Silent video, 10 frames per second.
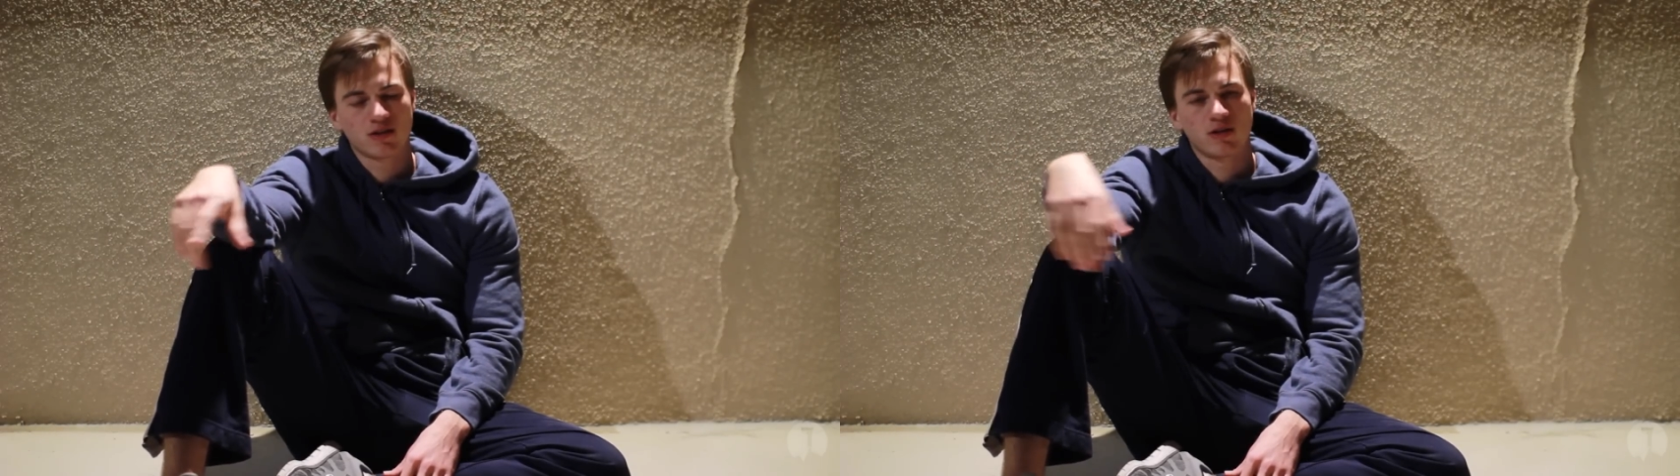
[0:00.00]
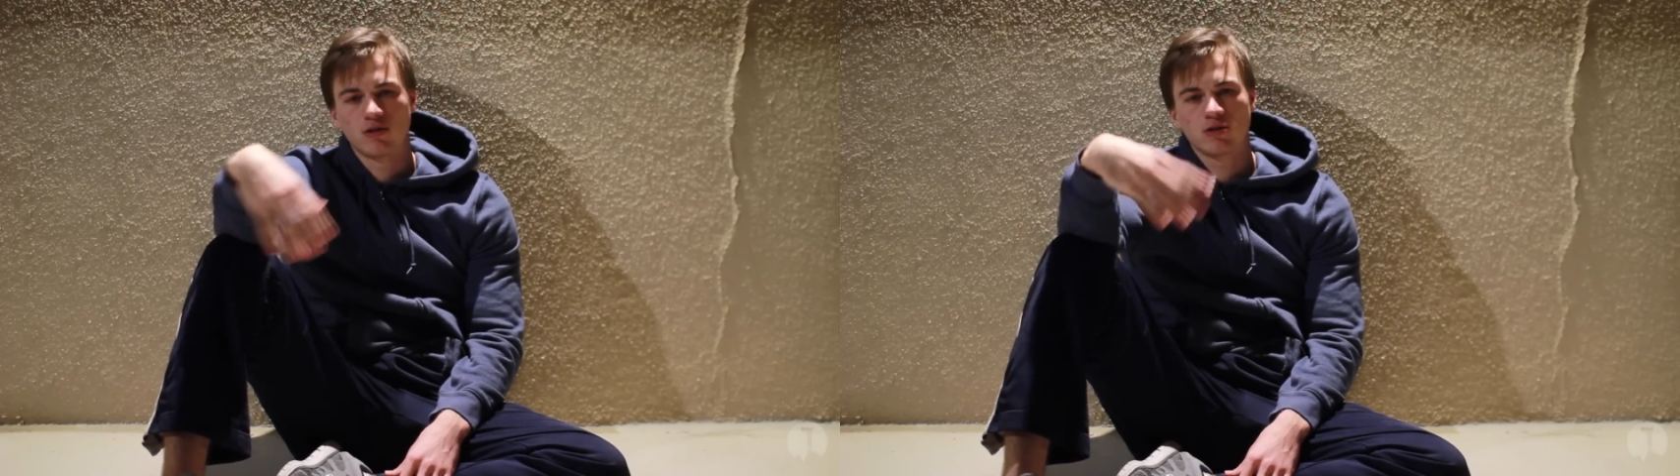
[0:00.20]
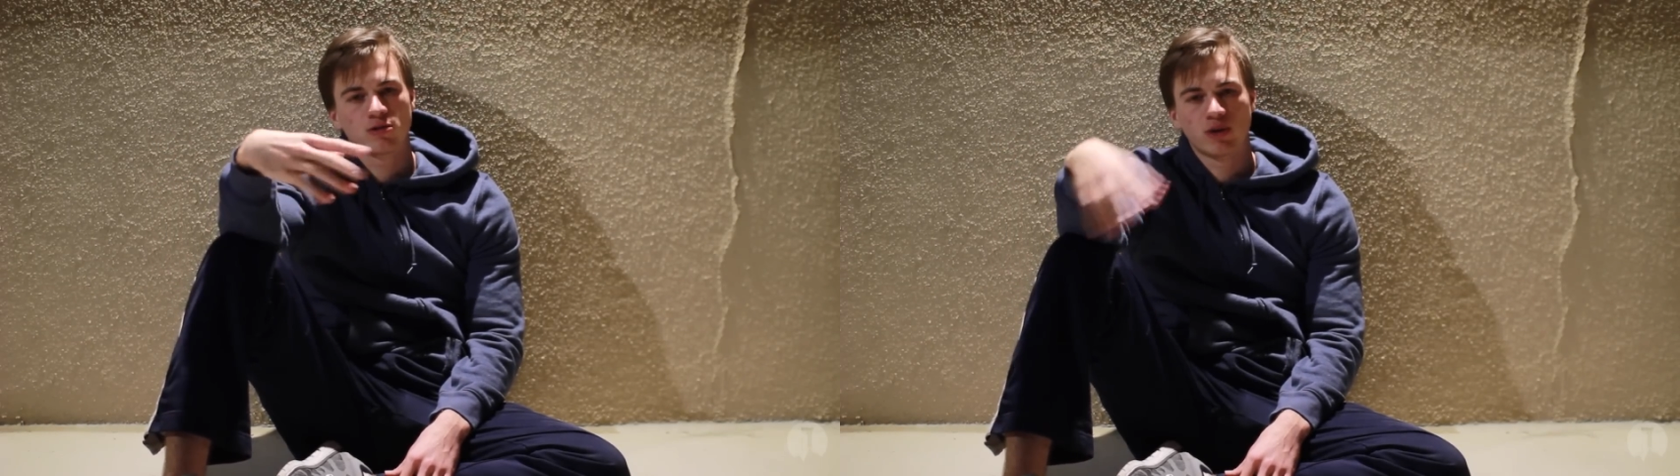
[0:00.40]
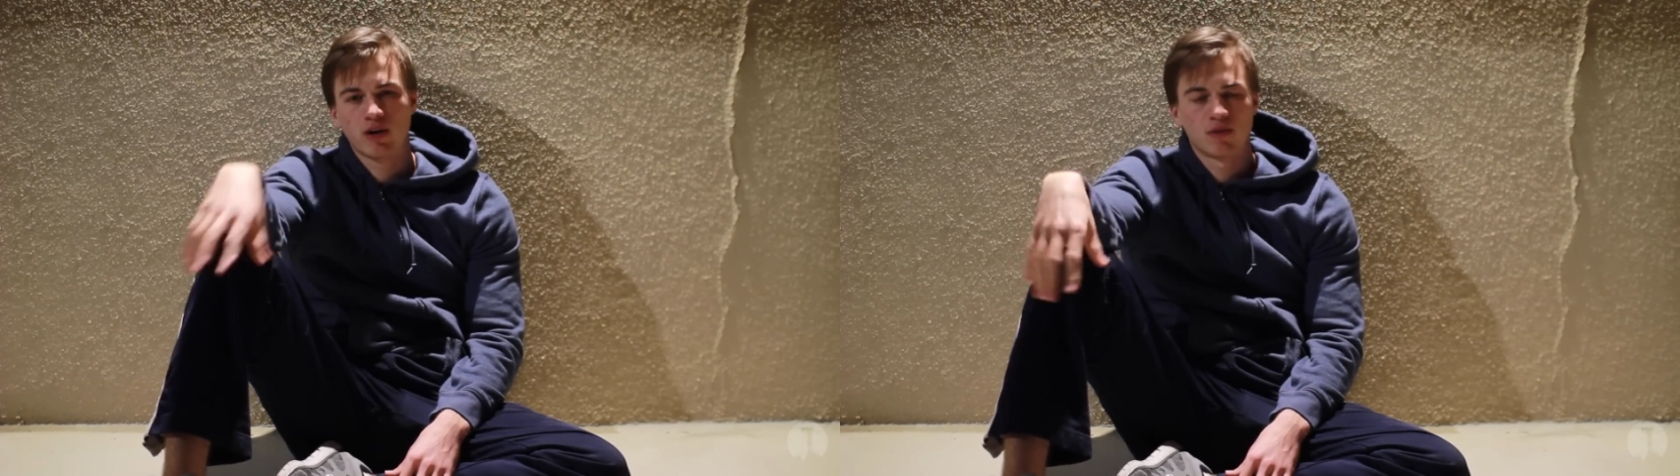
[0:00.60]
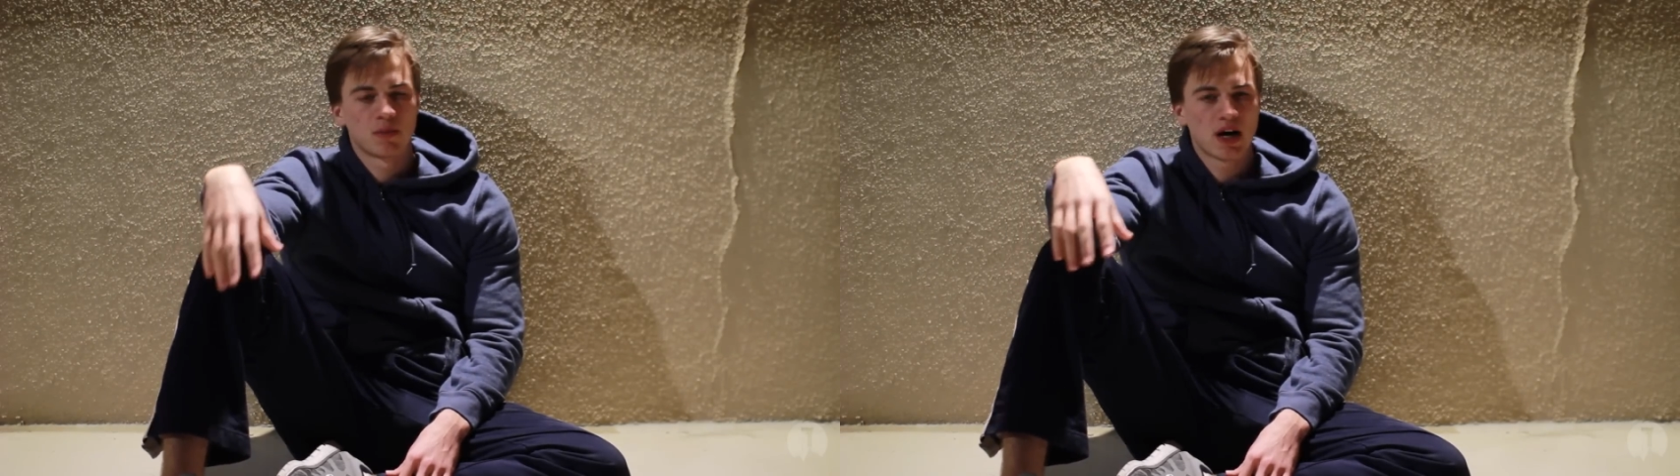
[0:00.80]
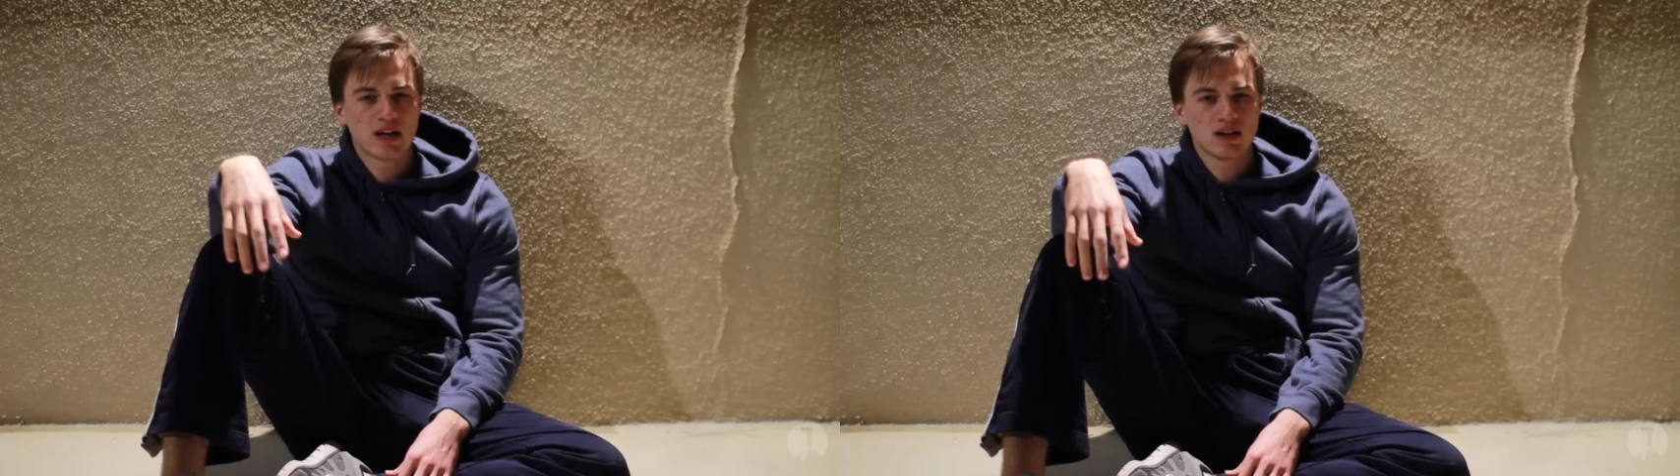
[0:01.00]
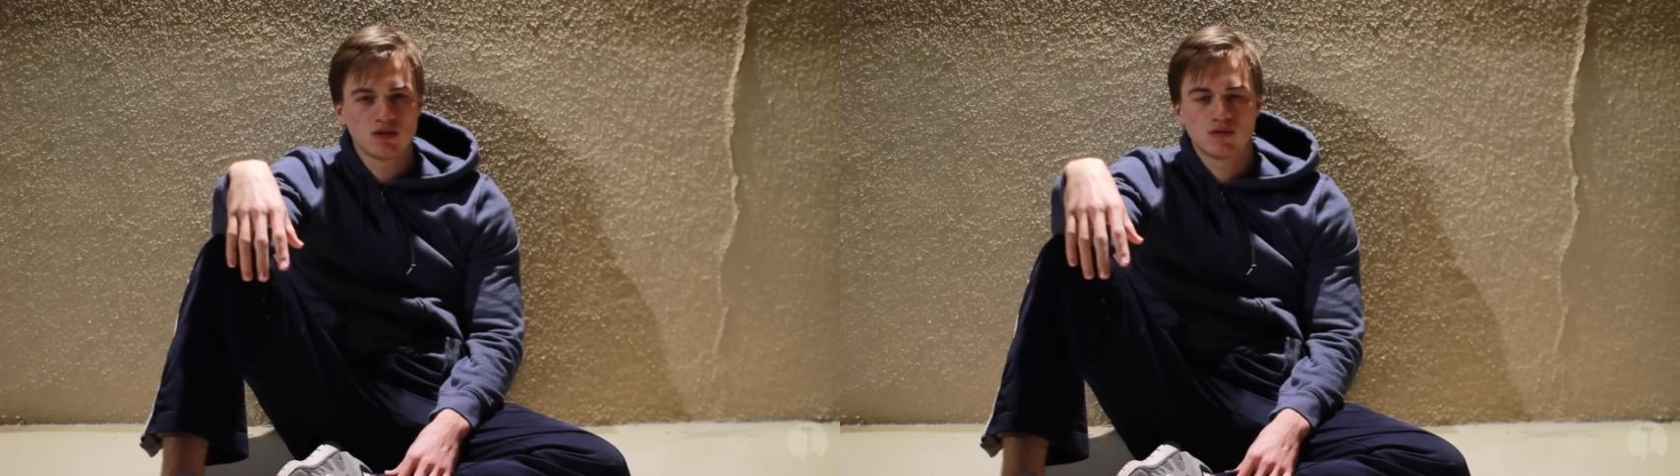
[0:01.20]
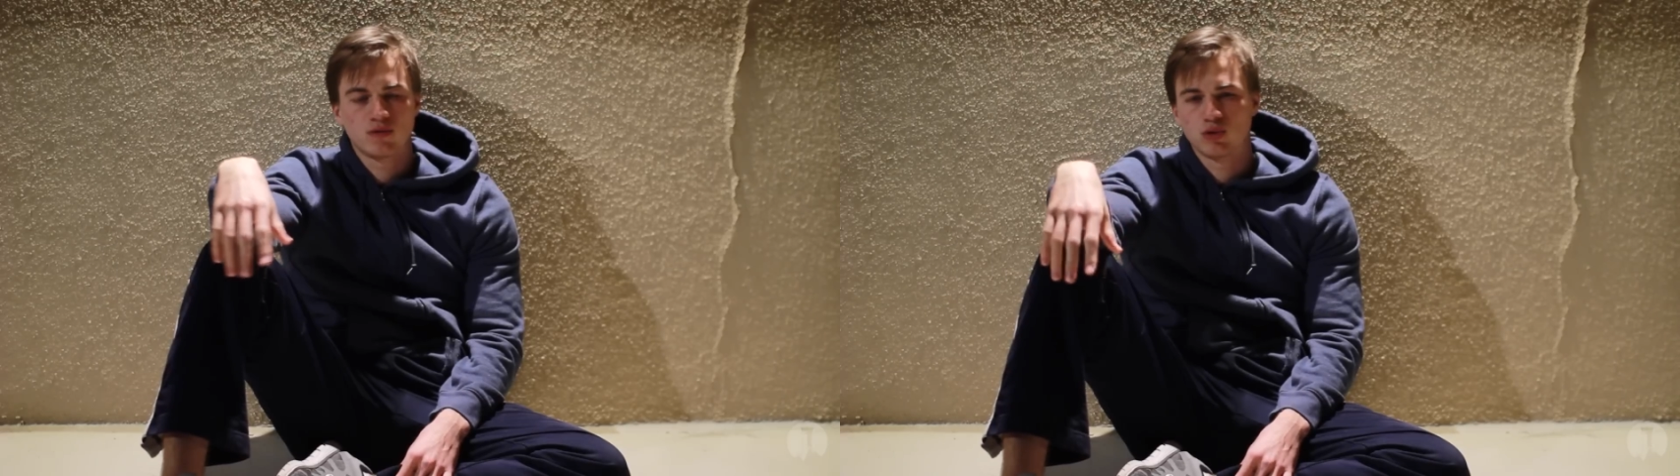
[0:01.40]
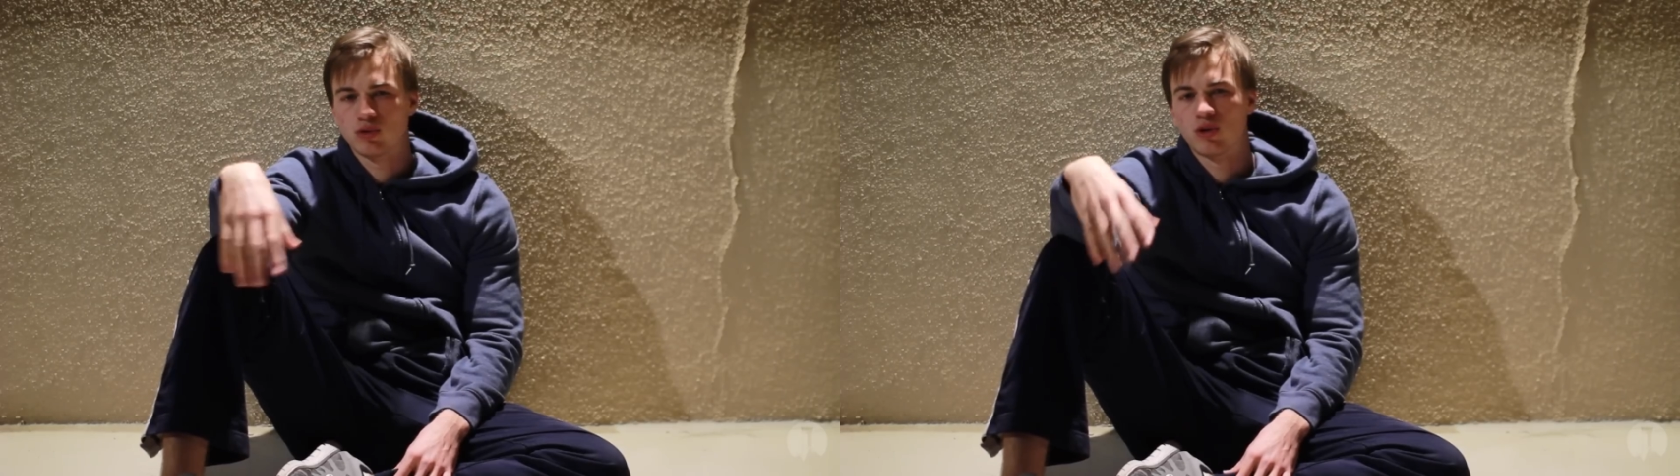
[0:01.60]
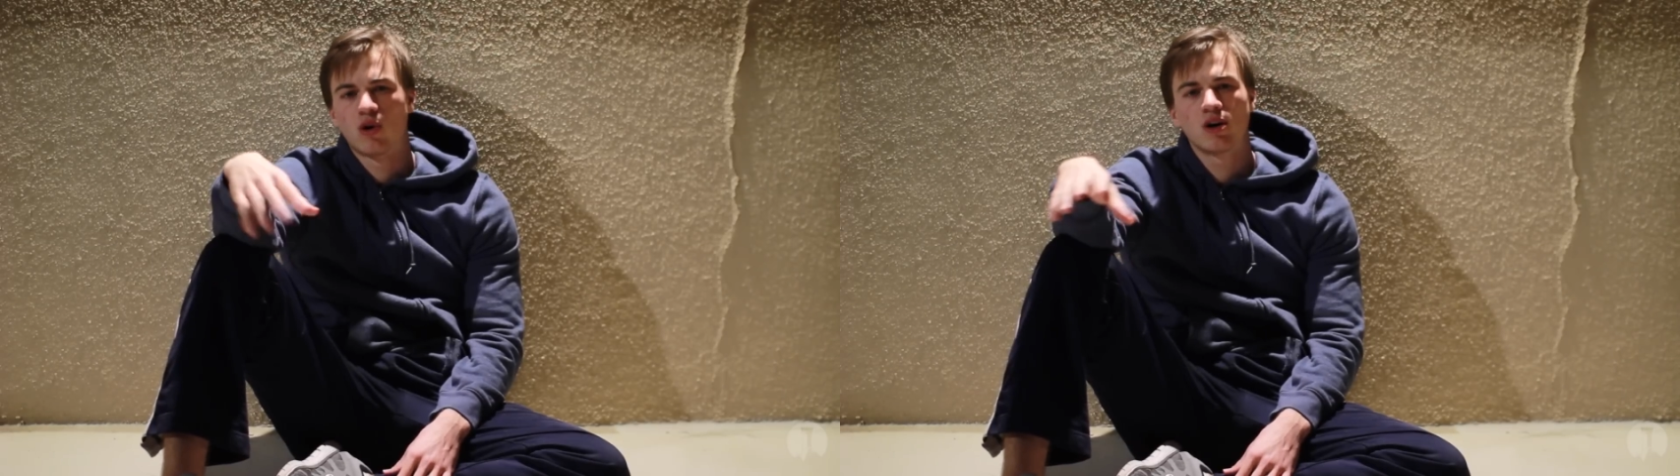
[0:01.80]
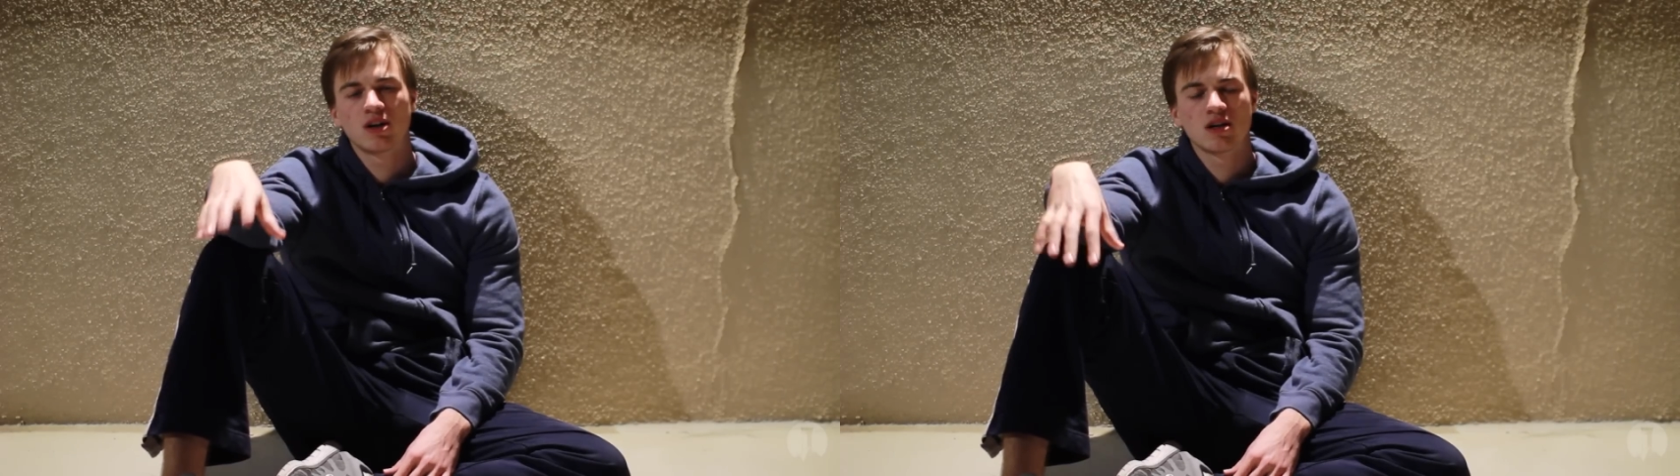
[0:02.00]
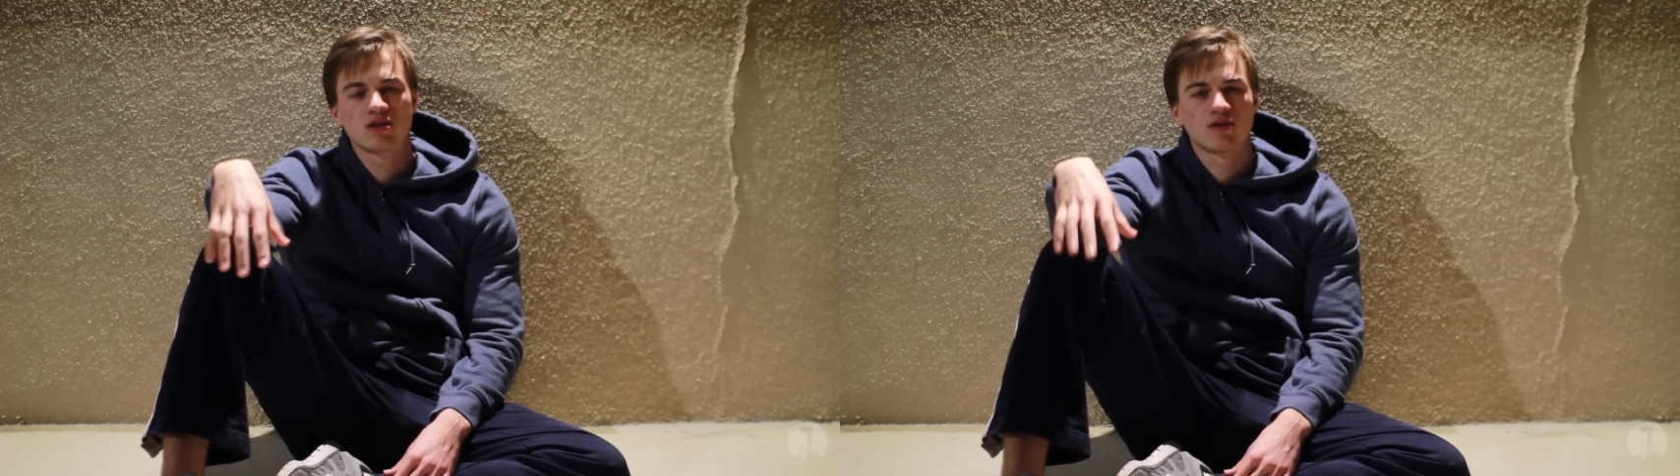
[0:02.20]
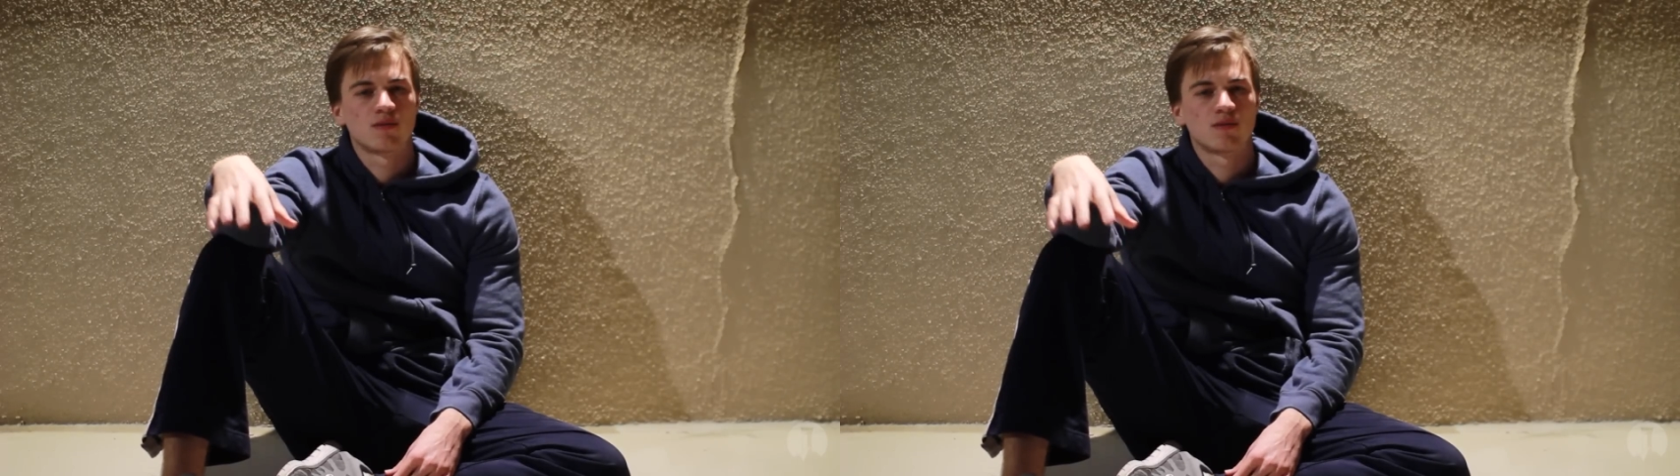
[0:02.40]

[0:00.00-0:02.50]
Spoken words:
They're used throughout your body to fuel your organs,